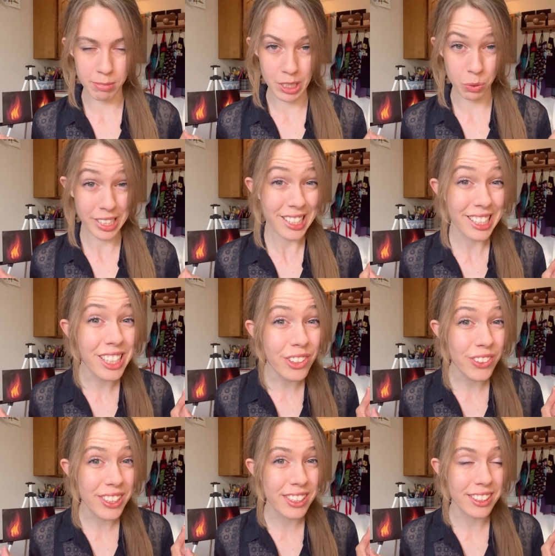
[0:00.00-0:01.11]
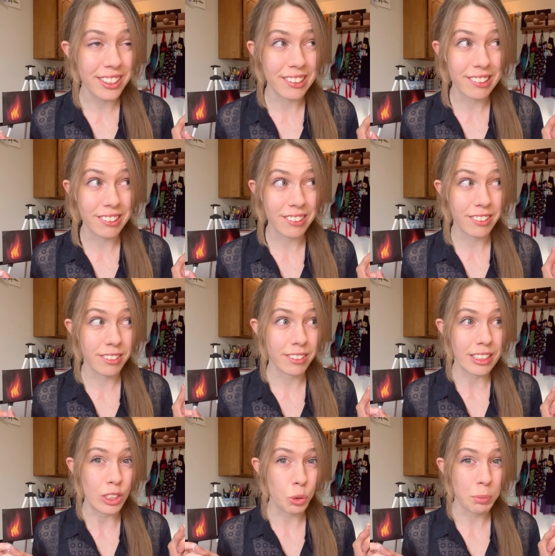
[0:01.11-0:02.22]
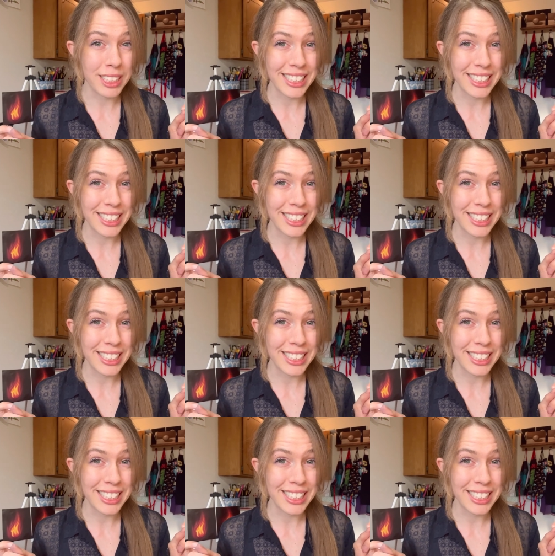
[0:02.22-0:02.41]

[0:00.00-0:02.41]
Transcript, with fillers: between coats, so oops,